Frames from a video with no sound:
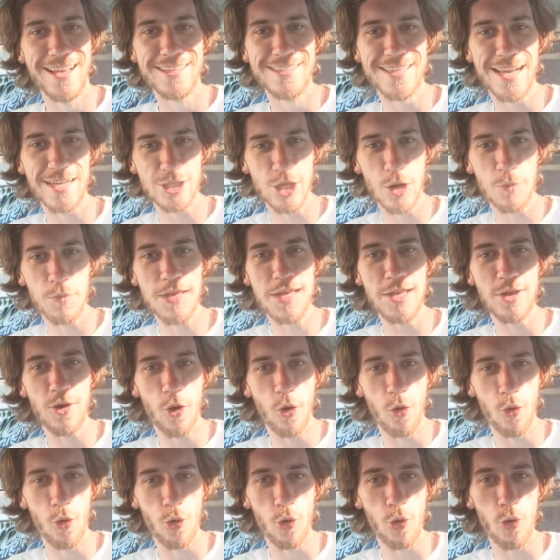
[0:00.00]
XRP
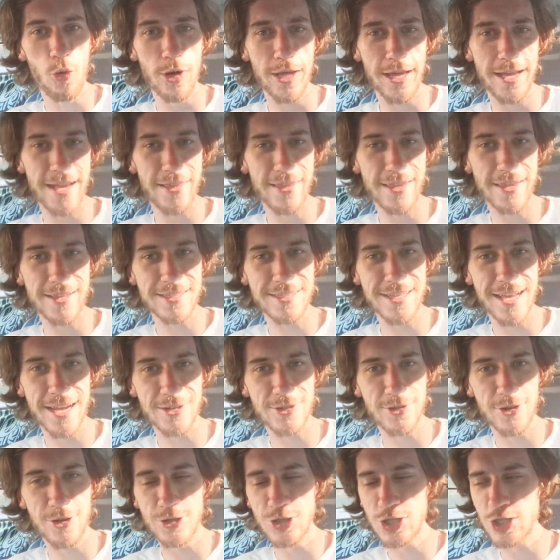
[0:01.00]
old alien
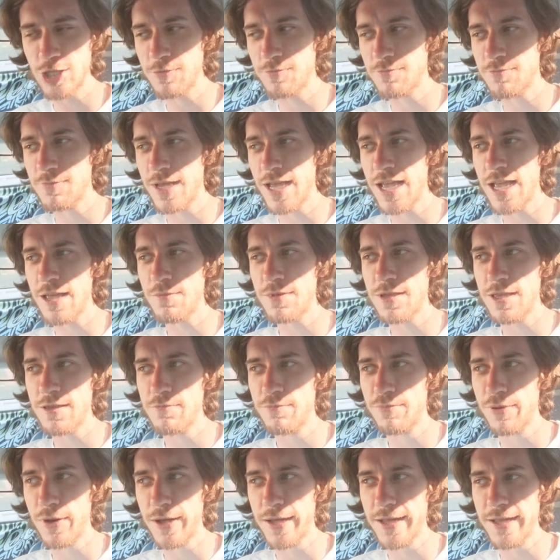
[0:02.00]
technology? Maybe,
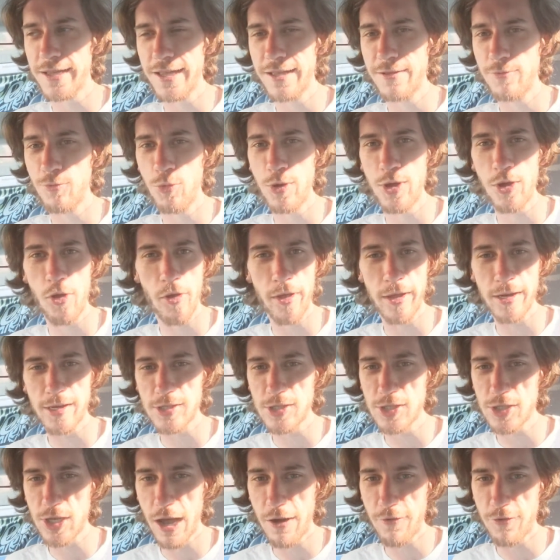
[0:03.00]
but we only
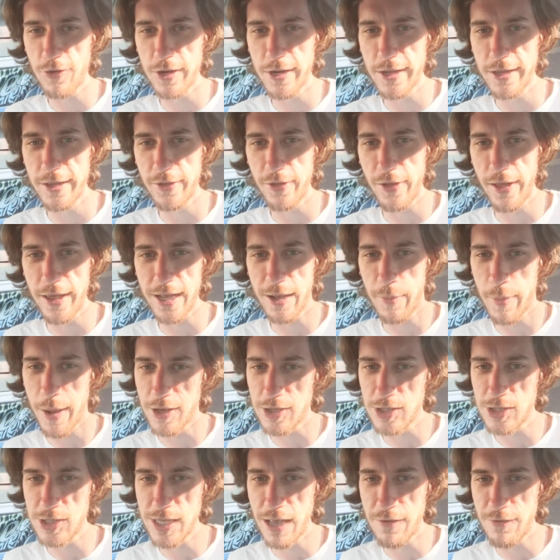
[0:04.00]
discovered it like
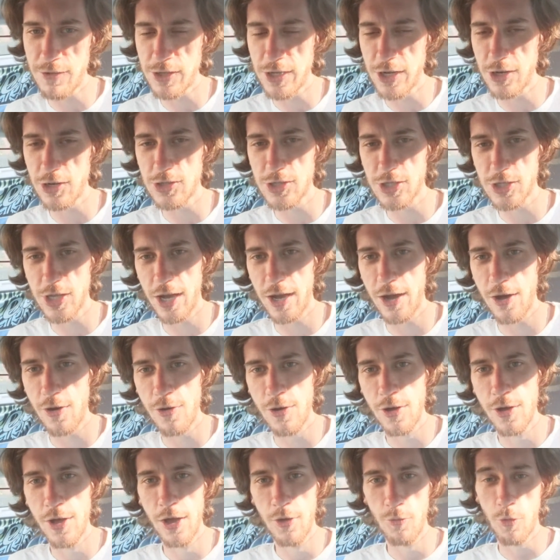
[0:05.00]
about 7 years ago.
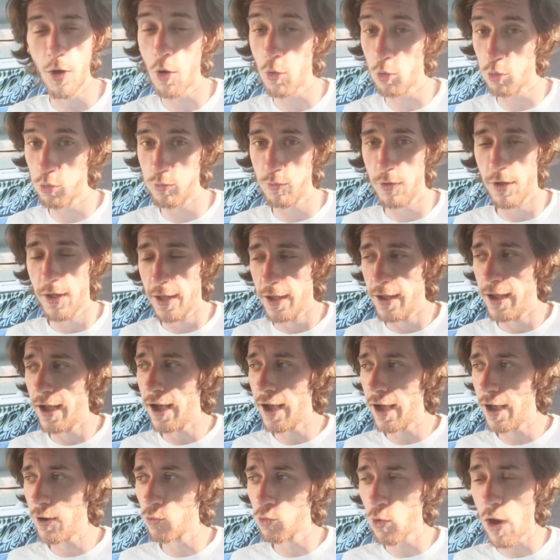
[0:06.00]
Well,
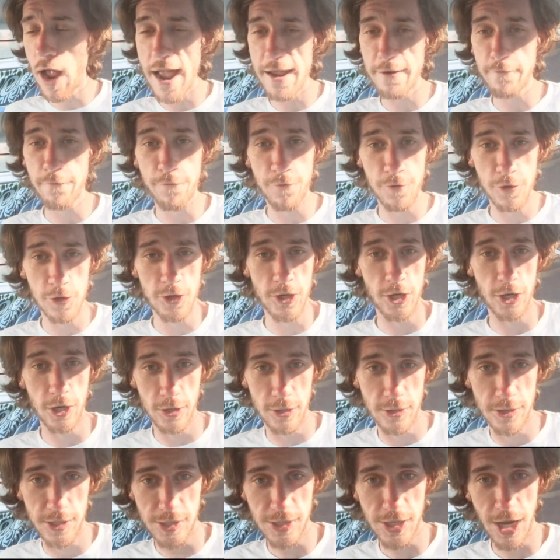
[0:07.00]
Ryan
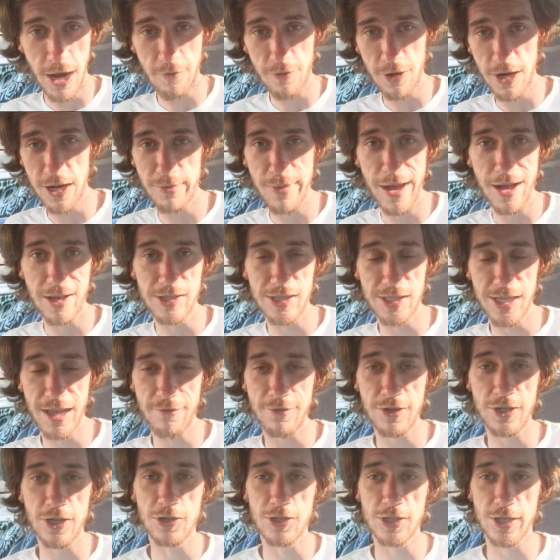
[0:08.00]
Fugger discovered it about
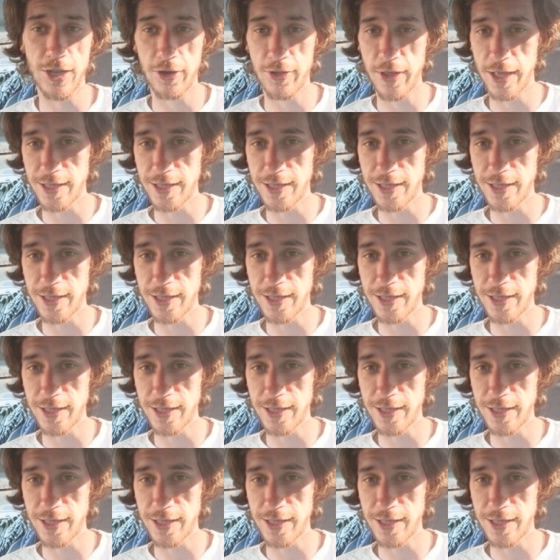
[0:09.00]
7 years ago.